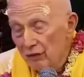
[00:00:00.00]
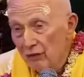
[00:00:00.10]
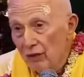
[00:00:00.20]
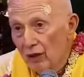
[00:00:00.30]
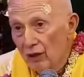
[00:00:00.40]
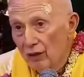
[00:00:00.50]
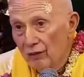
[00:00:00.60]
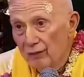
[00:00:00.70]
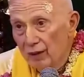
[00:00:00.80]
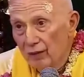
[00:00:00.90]
you
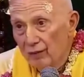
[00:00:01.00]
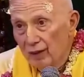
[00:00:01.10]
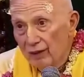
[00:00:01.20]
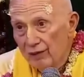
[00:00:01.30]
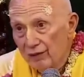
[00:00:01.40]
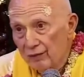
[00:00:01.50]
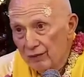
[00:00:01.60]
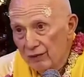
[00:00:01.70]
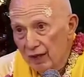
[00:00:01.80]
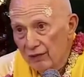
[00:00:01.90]
know, Prabhupada
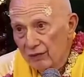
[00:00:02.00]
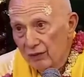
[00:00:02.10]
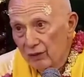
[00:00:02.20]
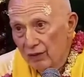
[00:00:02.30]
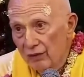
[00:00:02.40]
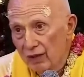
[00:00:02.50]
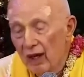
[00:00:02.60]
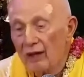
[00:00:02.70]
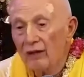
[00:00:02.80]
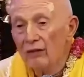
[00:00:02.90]
was asked the
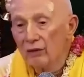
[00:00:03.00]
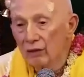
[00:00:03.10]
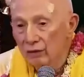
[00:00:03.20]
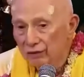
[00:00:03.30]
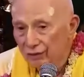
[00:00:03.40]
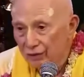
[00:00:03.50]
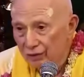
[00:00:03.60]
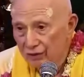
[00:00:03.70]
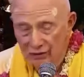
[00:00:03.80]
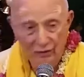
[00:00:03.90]
question, how do you know if
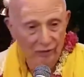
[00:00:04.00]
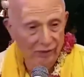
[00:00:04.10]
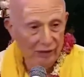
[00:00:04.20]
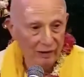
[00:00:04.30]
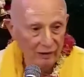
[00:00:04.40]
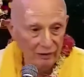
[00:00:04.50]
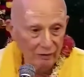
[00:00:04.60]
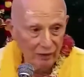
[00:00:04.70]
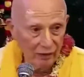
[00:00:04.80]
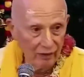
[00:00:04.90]
Krishna's
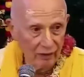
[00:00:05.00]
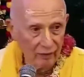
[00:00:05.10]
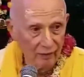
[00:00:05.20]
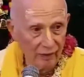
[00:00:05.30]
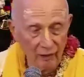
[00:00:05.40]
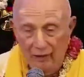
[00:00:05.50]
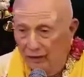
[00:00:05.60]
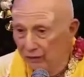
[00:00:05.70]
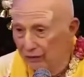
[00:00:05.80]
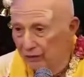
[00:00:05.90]
pleased when by
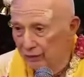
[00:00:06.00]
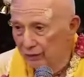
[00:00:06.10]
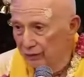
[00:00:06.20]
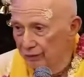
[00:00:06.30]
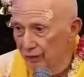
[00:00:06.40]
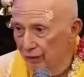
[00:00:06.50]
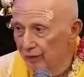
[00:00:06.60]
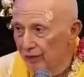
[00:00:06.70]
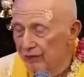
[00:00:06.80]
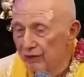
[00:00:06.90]
what you do?
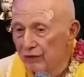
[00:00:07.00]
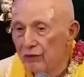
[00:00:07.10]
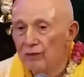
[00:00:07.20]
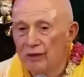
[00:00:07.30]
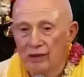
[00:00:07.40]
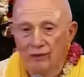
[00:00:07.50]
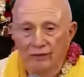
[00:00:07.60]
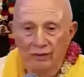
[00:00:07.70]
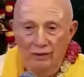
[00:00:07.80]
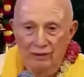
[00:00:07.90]
Prabhupada says, you
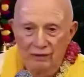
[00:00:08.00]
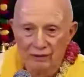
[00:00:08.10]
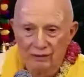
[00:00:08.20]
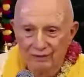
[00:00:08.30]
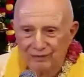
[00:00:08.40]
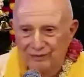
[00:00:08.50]
become pleased.